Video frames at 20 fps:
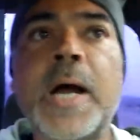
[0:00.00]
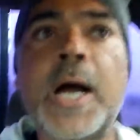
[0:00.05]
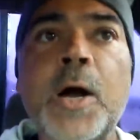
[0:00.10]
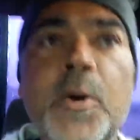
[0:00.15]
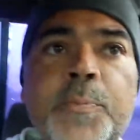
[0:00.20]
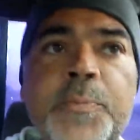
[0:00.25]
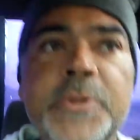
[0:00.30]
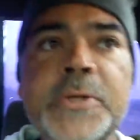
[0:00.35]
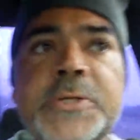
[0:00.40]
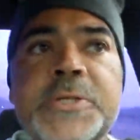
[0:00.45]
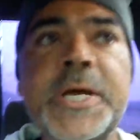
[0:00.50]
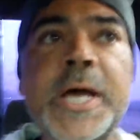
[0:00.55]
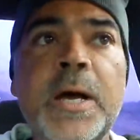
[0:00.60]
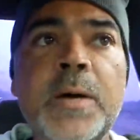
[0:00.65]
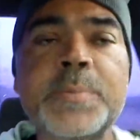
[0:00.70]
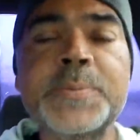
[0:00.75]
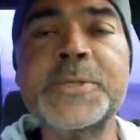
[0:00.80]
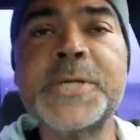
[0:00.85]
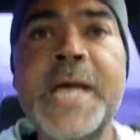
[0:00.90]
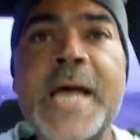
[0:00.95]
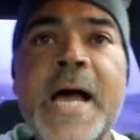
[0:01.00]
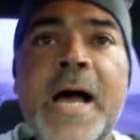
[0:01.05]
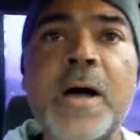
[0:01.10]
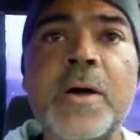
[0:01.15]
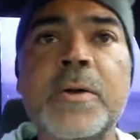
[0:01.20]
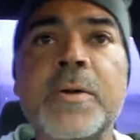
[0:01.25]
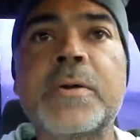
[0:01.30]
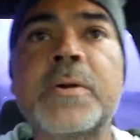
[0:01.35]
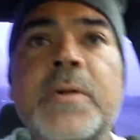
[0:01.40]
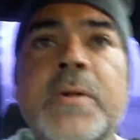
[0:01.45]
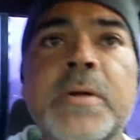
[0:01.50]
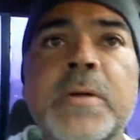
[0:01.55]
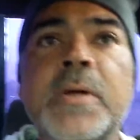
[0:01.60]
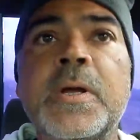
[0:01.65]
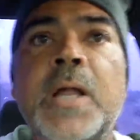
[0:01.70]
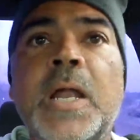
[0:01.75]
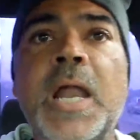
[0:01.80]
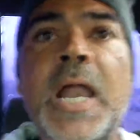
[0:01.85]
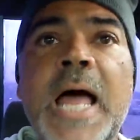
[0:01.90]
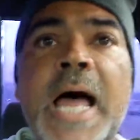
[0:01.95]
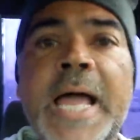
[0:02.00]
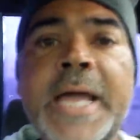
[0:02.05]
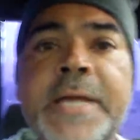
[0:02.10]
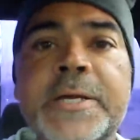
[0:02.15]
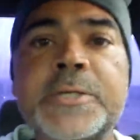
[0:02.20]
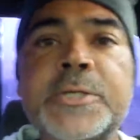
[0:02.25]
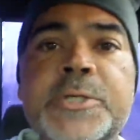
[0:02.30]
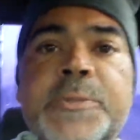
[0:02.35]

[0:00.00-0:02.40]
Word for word: Hope this helps out. Like and